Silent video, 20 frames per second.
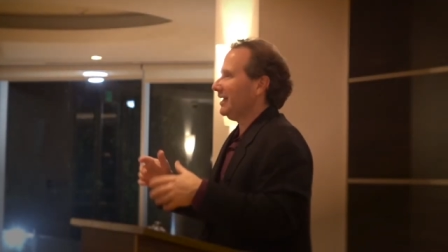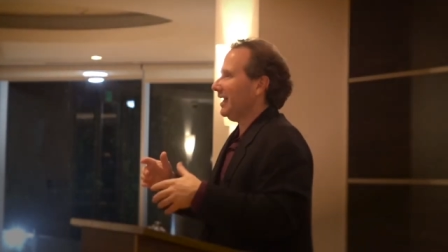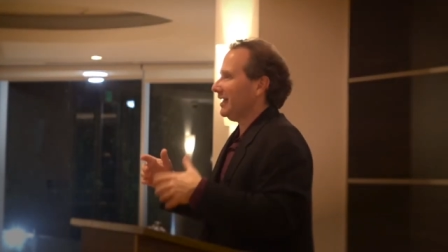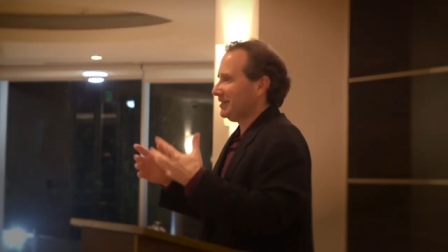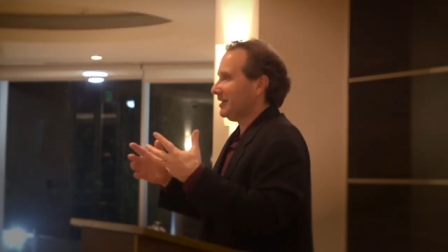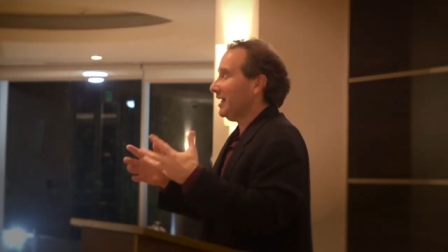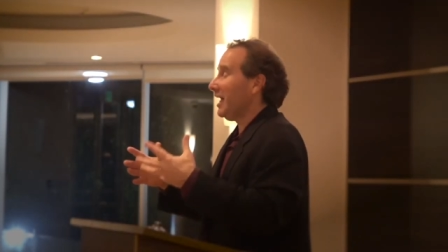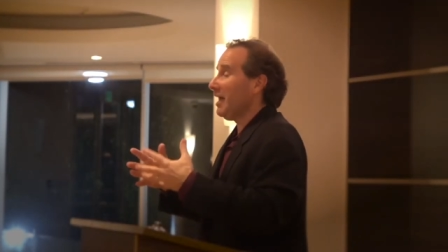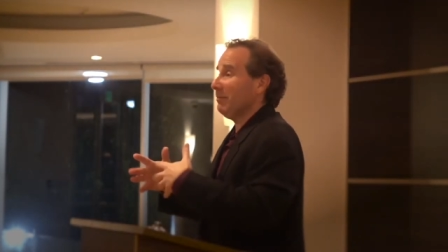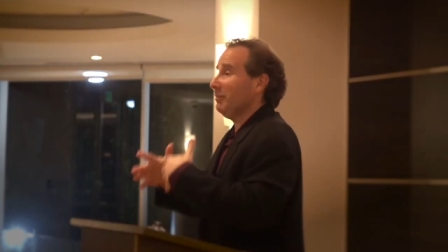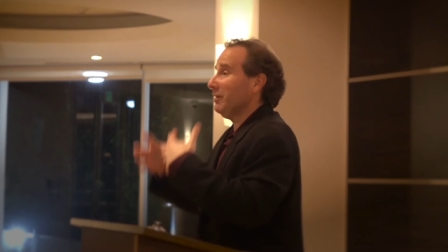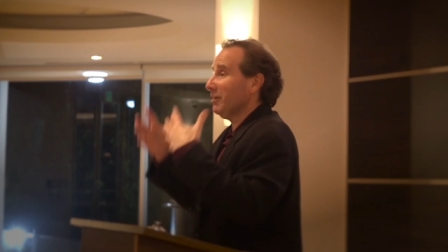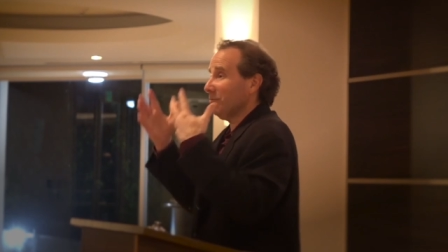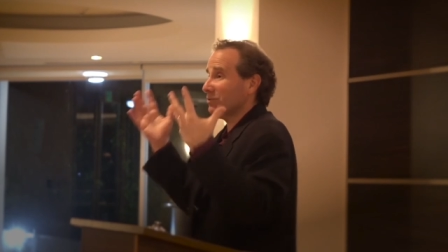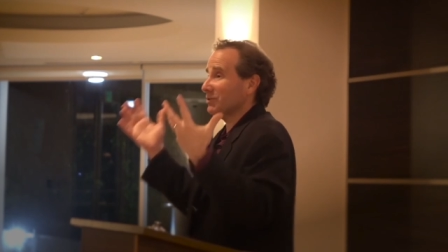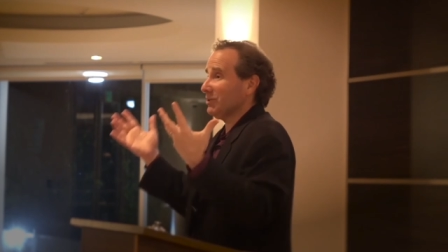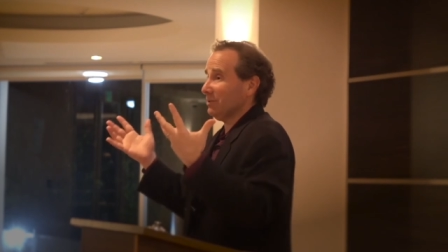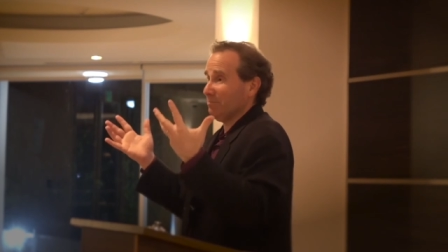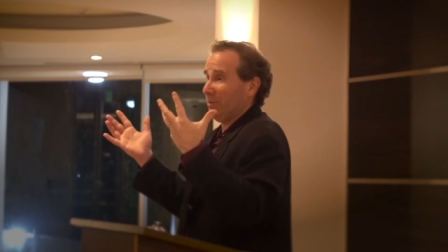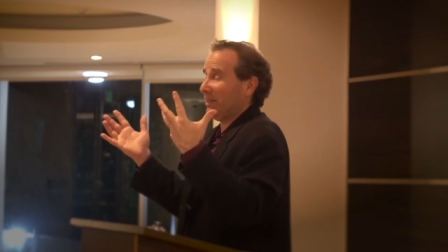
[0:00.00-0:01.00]
S and M. And it
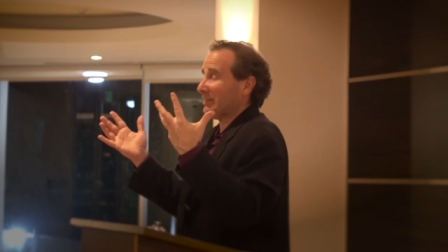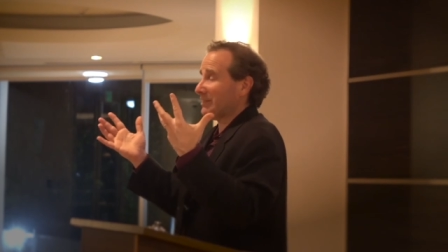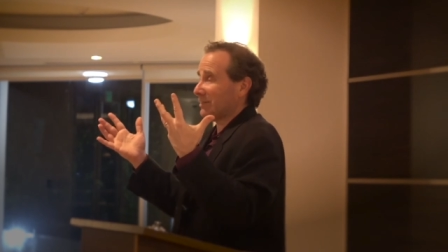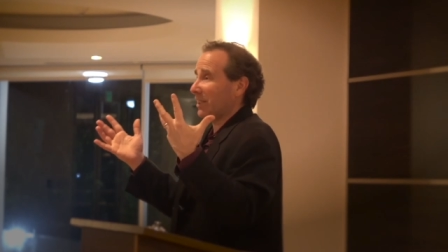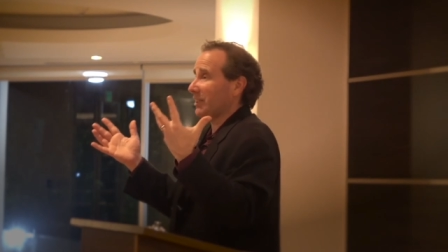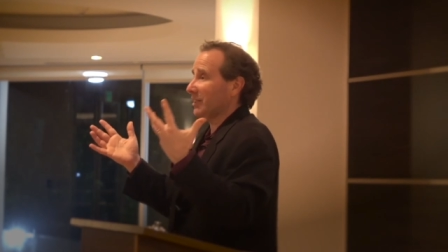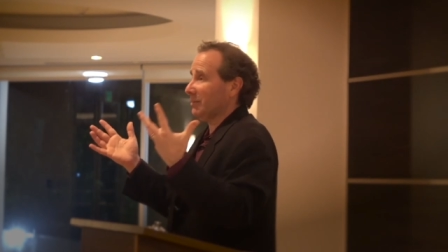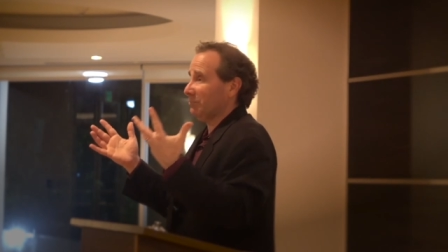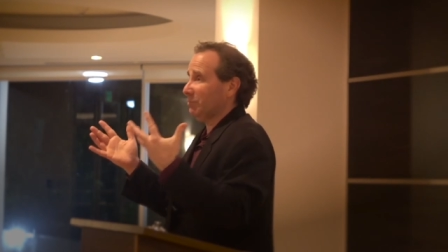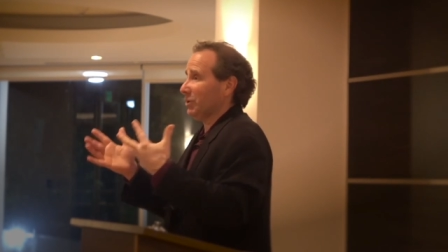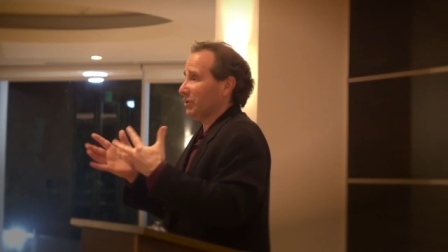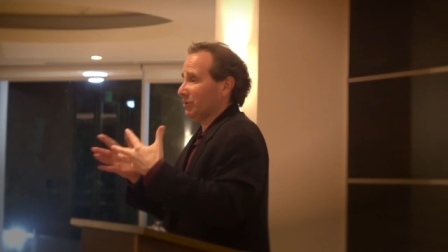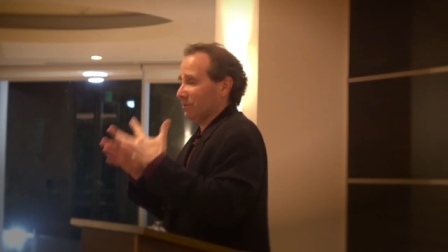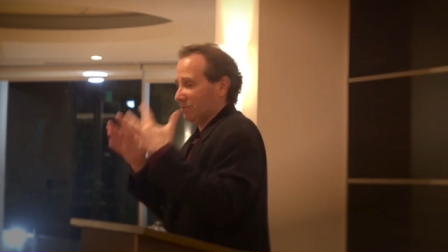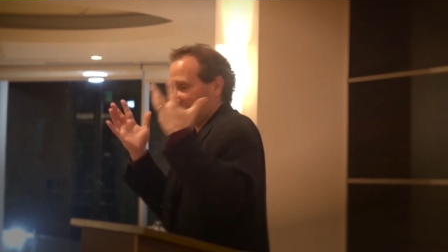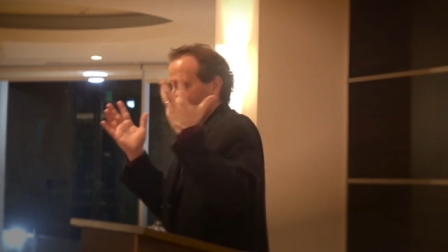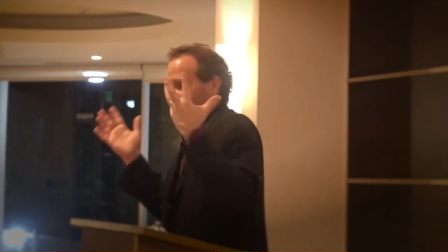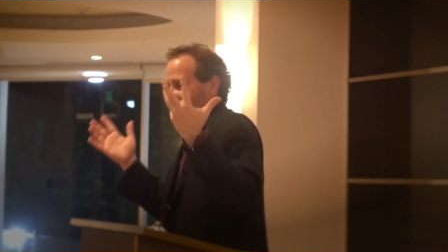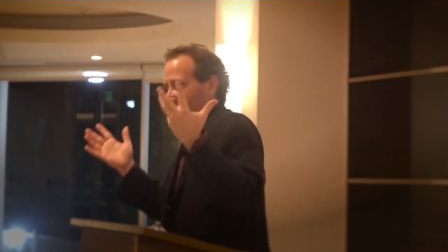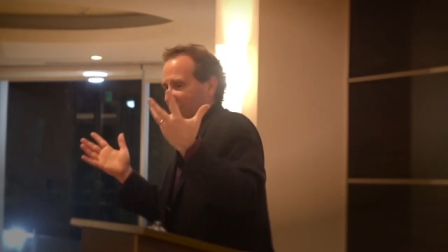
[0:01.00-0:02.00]
was the best-selling
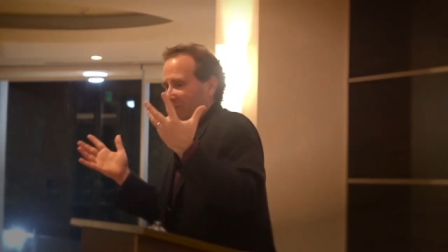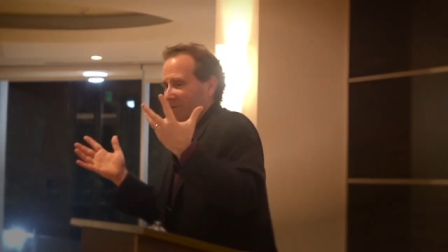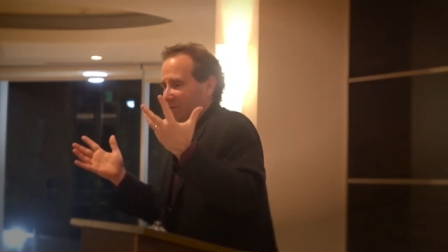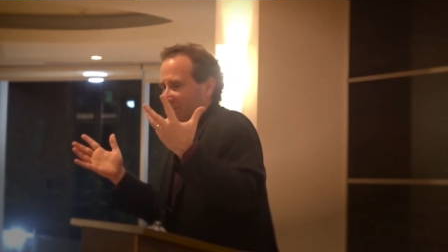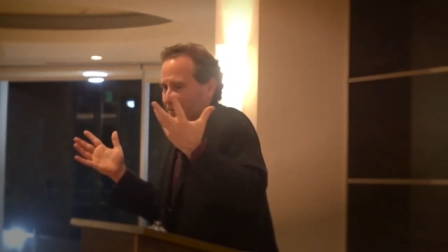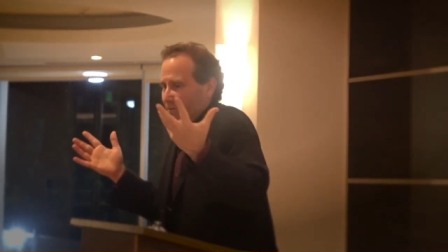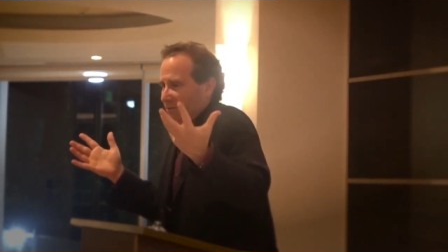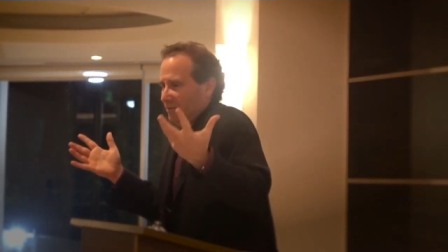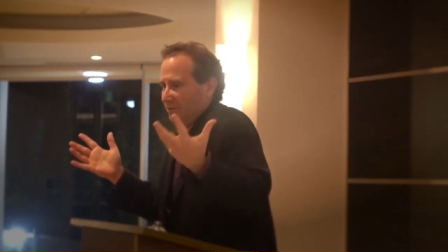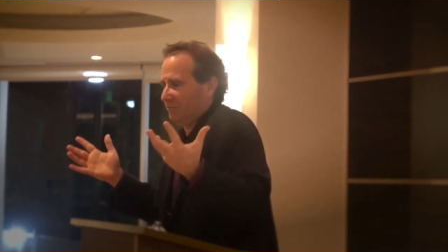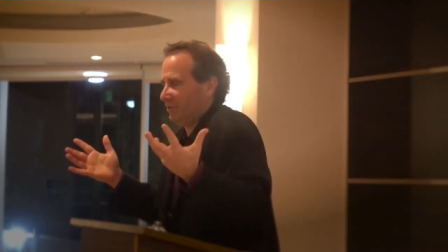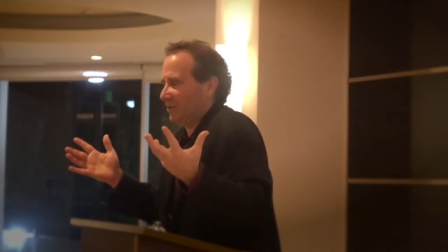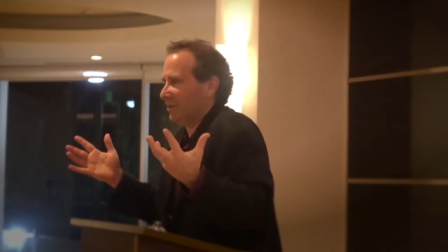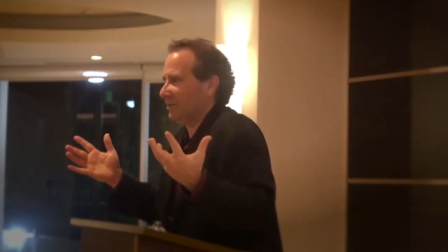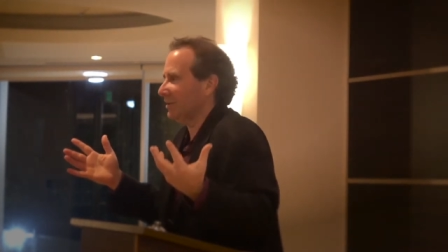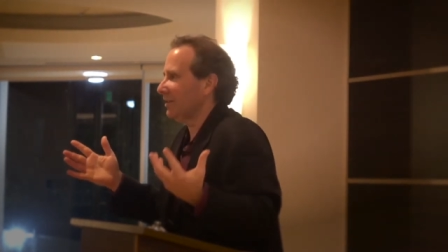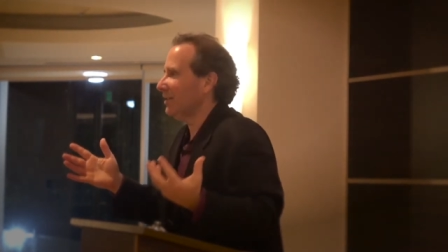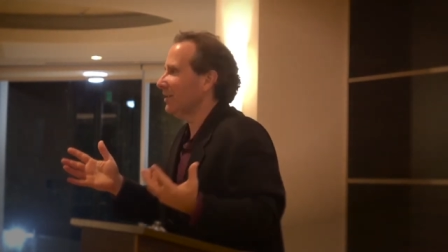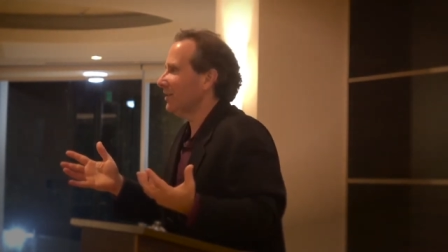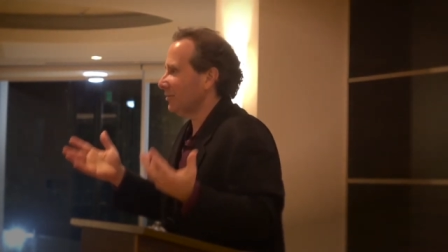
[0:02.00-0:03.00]
book of the
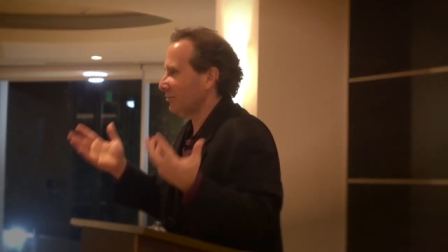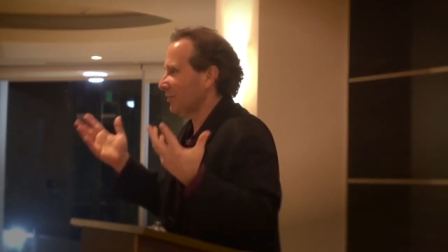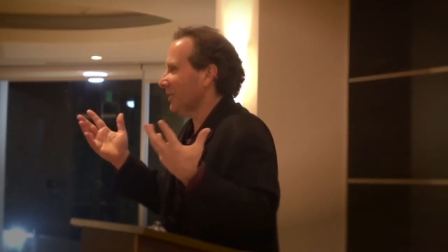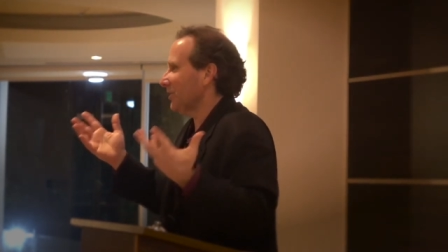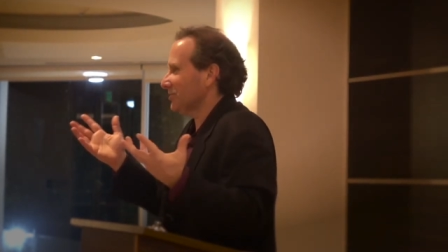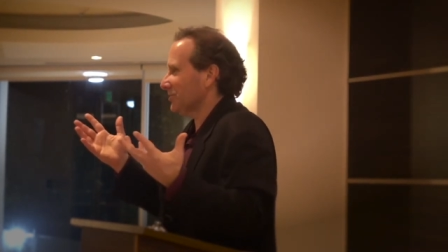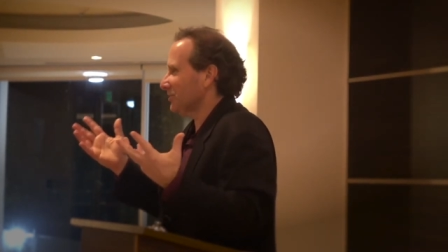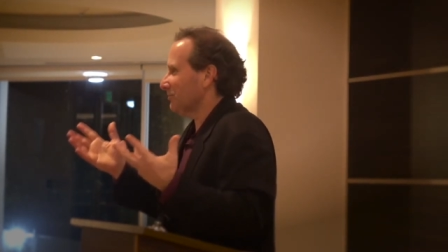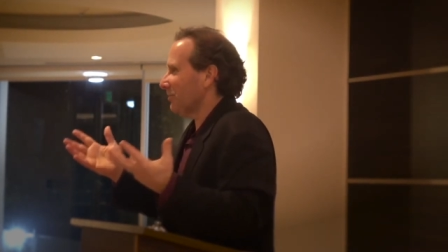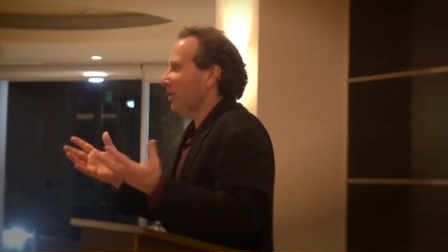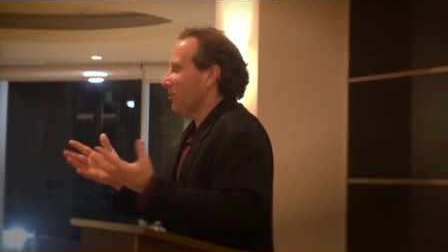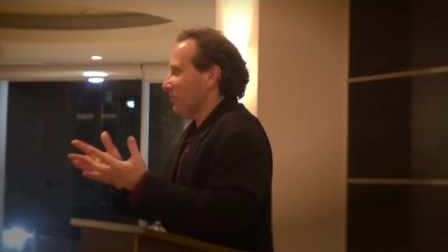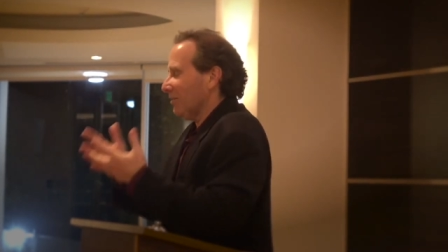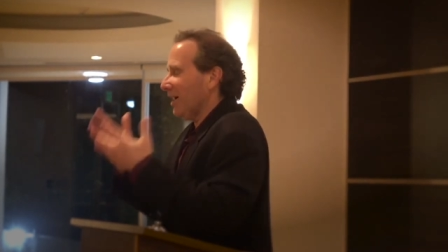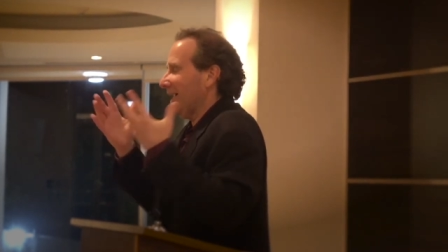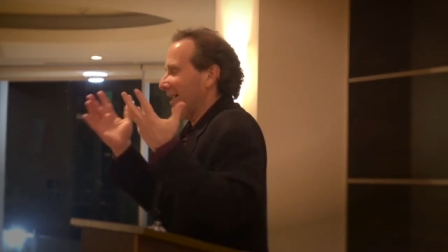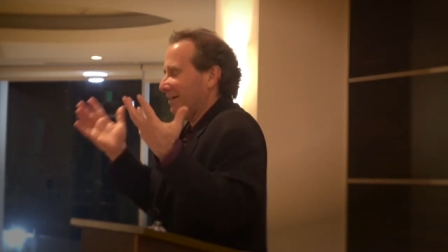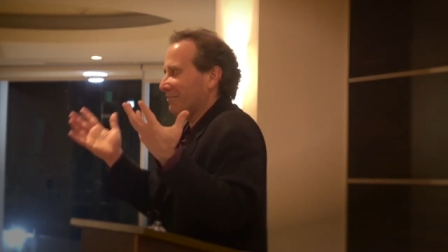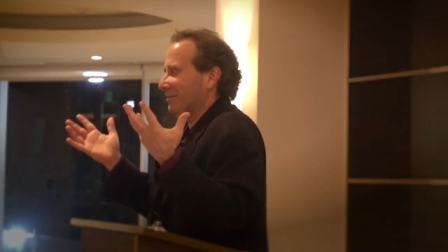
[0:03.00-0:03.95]
three years in a row, right?